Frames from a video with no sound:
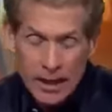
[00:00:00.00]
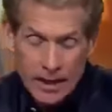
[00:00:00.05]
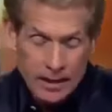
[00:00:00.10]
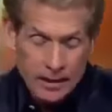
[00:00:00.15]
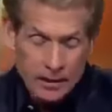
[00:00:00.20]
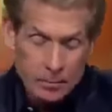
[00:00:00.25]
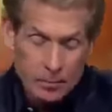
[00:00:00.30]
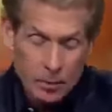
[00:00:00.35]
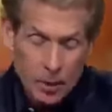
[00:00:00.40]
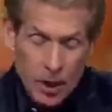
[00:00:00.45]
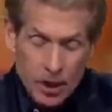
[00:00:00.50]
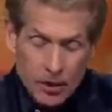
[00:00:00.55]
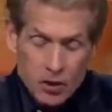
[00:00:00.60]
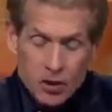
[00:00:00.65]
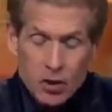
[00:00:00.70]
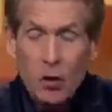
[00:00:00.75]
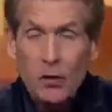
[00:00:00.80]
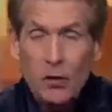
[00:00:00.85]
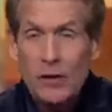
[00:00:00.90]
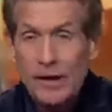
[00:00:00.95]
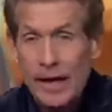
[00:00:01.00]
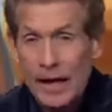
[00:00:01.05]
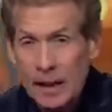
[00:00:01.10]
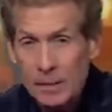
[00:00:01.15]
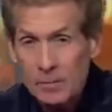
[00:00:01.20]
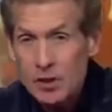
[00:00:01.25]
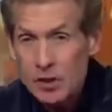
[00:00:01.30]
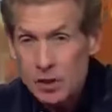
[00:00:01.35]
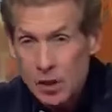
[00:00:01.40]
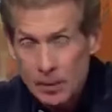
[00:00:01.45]
And LeBron saw the
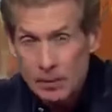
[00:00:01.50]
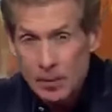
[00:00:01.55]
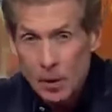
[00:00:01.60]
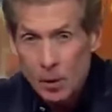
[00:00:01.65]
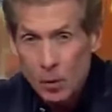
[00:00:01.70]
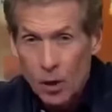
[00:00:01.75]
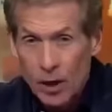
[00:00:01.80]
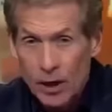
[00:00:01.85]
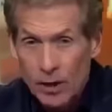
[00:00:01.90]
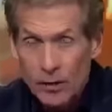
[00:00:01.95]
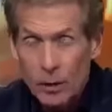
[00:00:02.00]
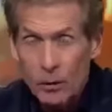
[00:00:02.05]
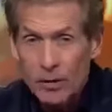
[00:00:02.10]
game slipping away.